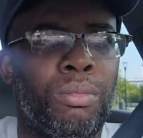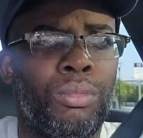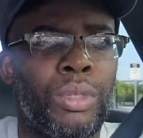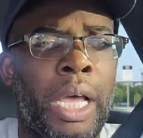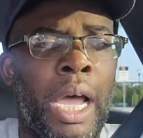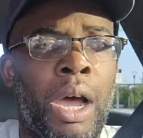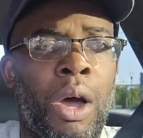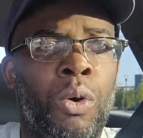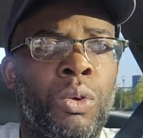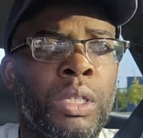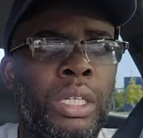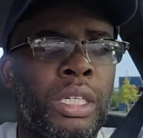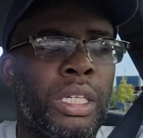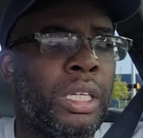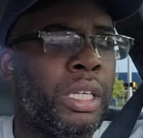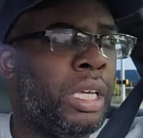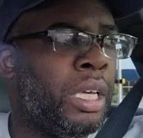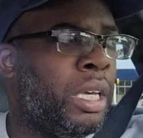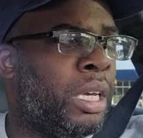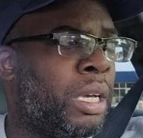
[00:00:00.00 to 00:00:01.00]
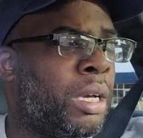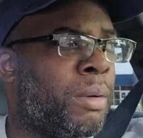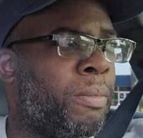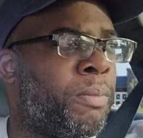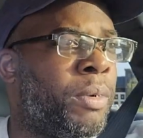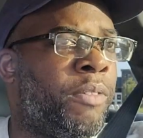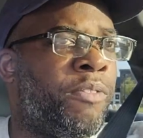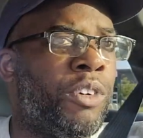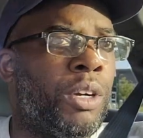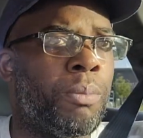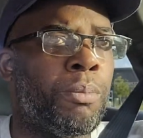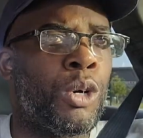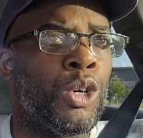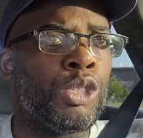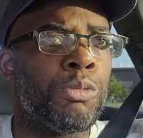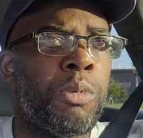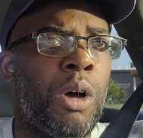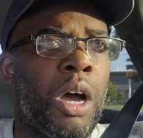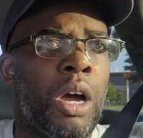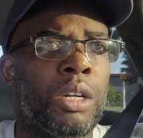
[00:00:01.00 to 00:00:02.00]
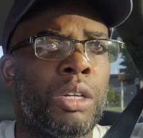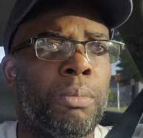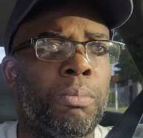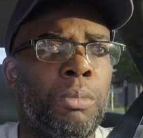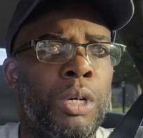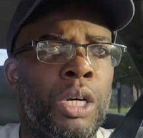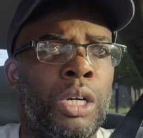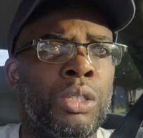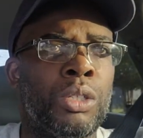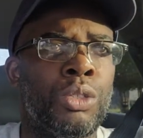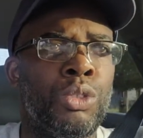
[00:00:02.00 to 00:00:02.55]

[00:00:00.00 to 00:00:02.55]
not only the kid, but for the most part the mother.